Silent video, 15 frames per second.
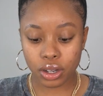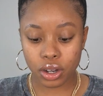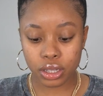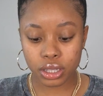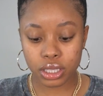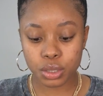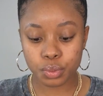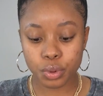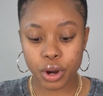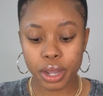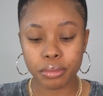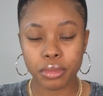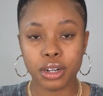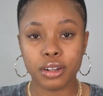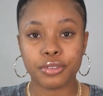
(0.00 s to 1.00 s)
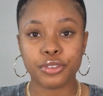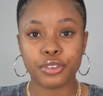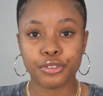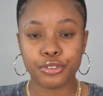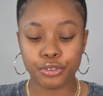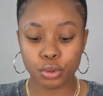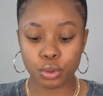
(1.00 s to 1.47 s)
got this primer
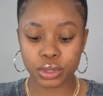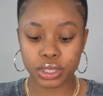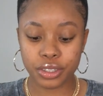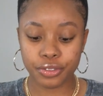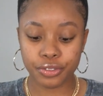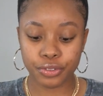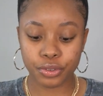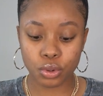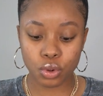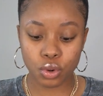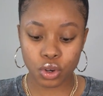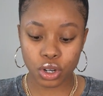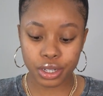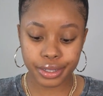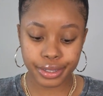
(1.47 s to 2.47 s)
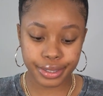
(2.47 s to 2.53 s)
for $44.